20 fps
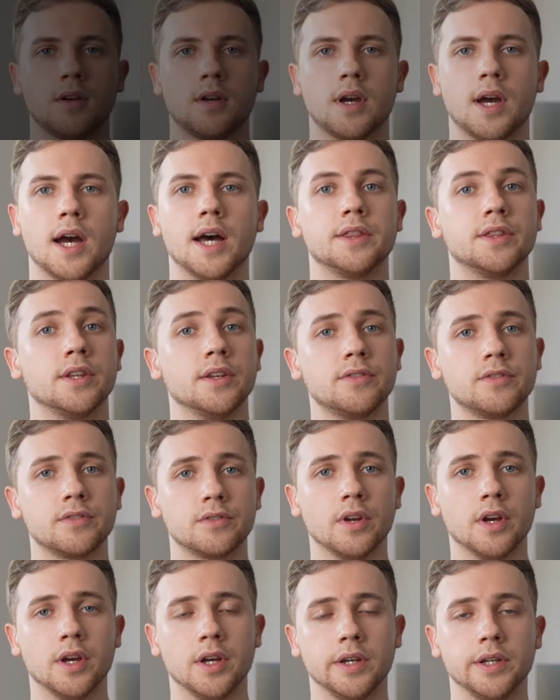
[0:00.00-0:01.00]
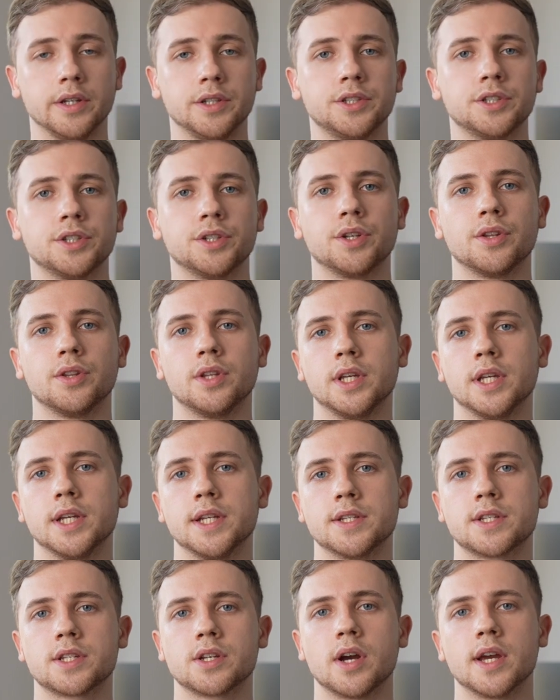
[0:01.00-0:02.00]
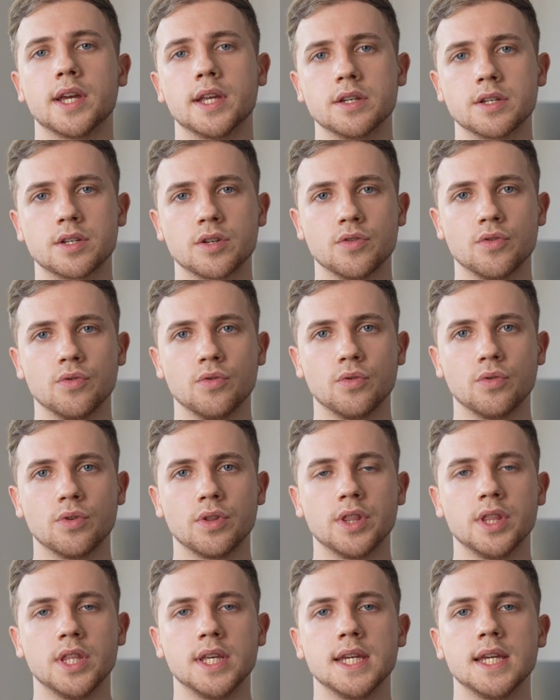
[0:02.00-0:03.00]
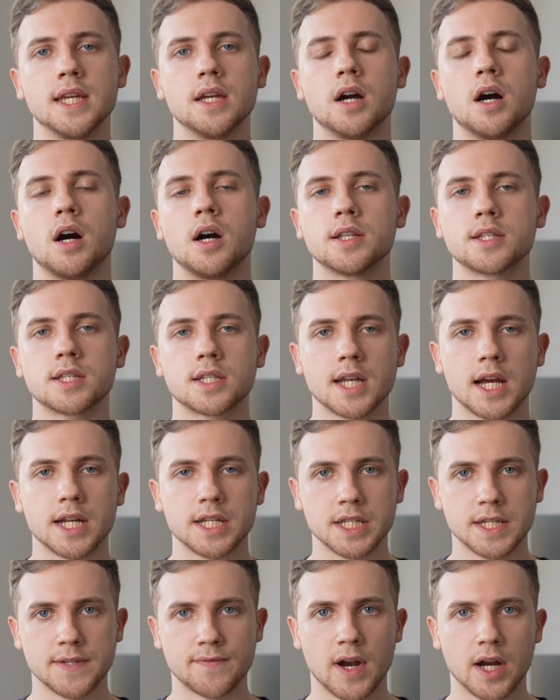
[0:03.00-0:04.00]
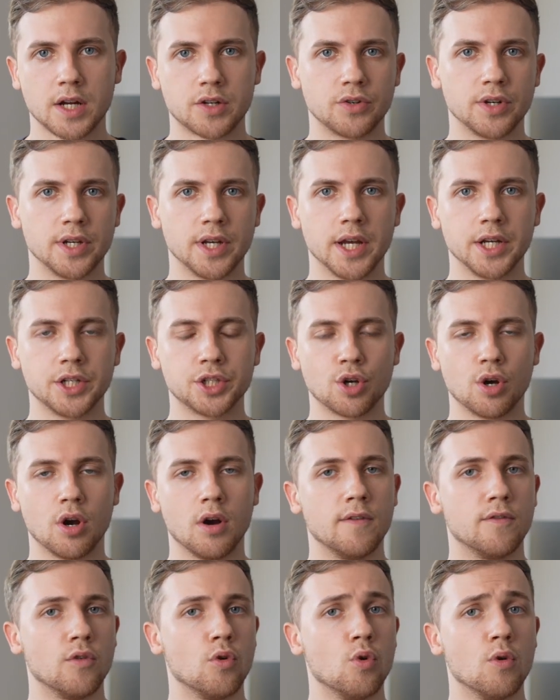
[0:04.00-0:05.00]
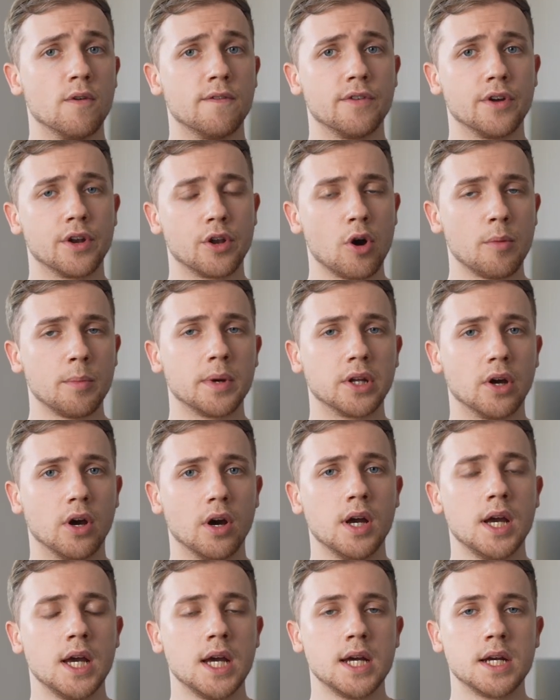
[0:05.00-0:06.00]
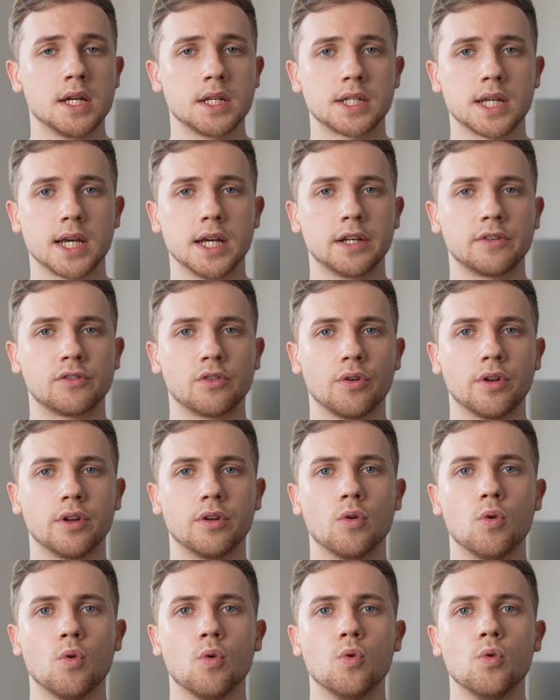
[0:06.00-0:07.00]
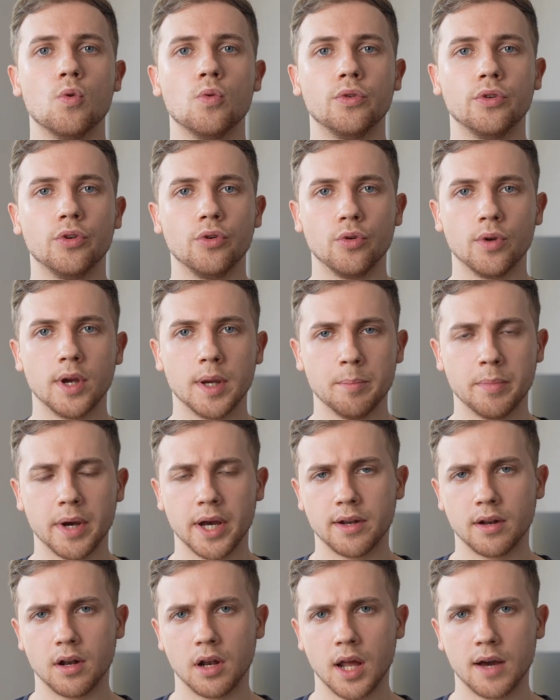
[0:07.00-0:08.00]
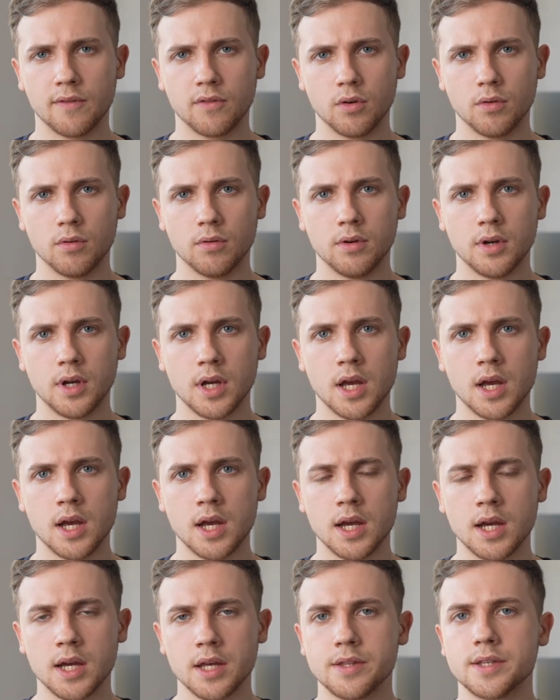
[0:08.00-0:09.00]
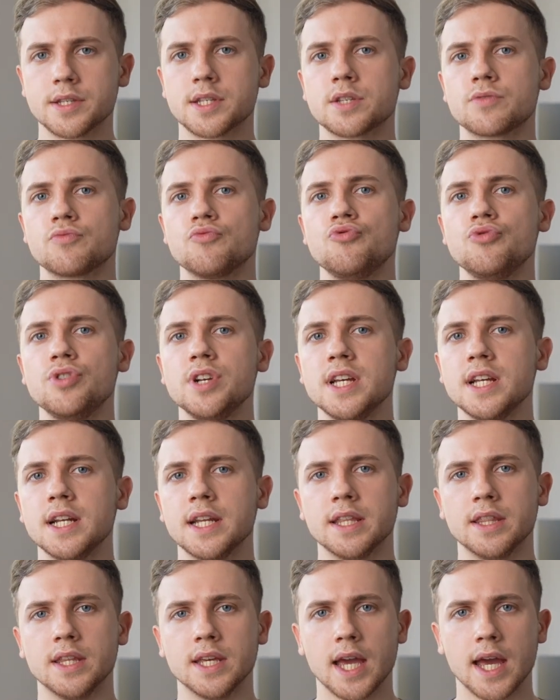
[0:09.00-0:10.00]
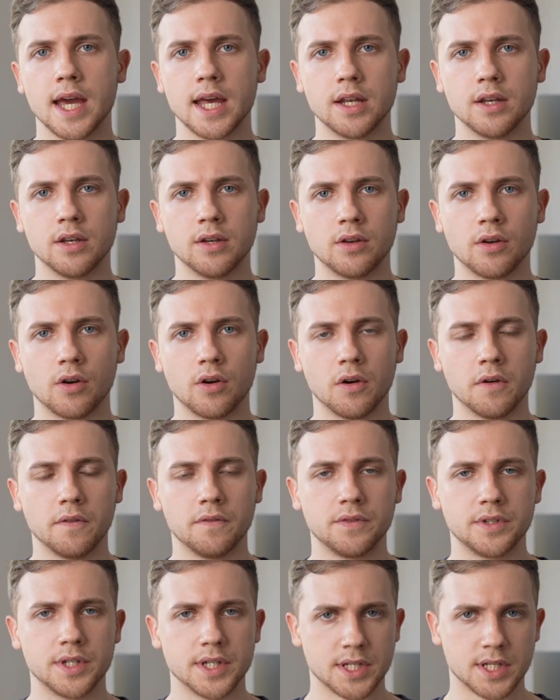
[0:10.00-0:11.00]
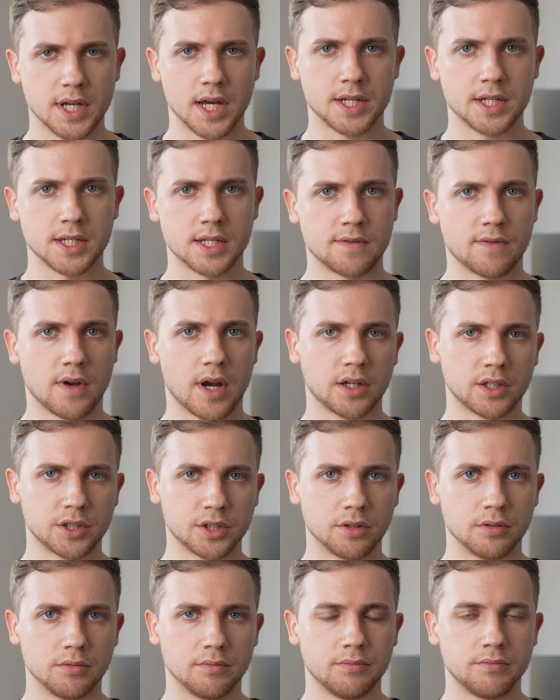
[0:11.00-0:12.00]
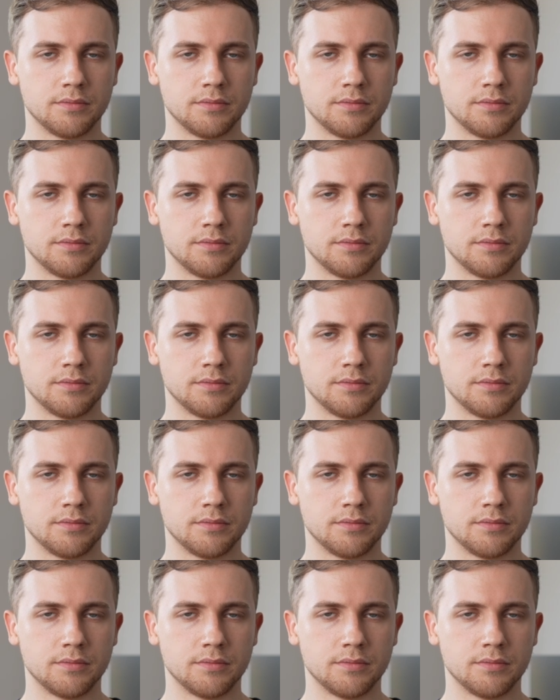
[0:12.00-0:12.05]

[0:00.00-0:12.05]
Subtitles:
At this stage, the insight into the unsatisfactory nature of all phenomena takes on an all-new embedded level. This is really the end of dissatisfaction.